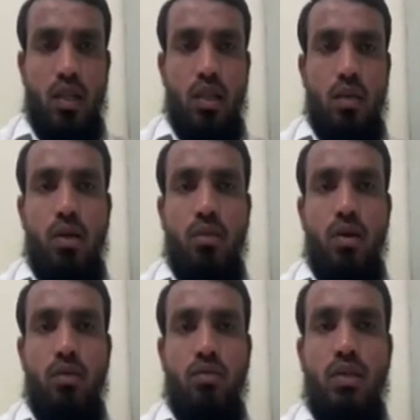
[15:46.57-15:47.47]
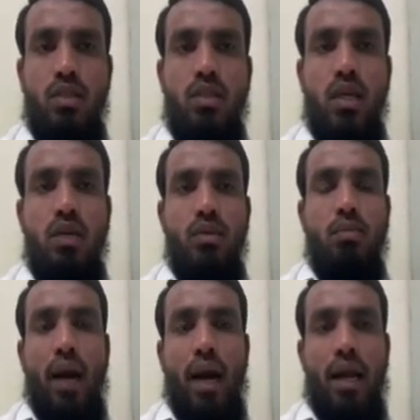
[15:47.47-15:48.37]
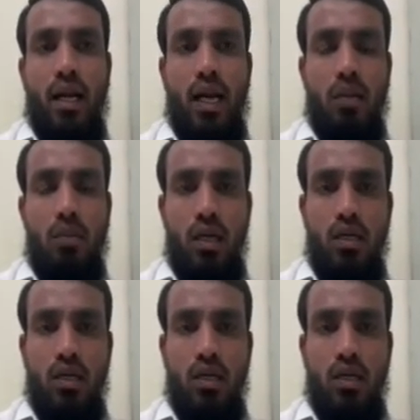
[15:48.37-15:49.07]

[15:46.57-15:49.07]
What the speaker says: Number one, we will start with parenchyma.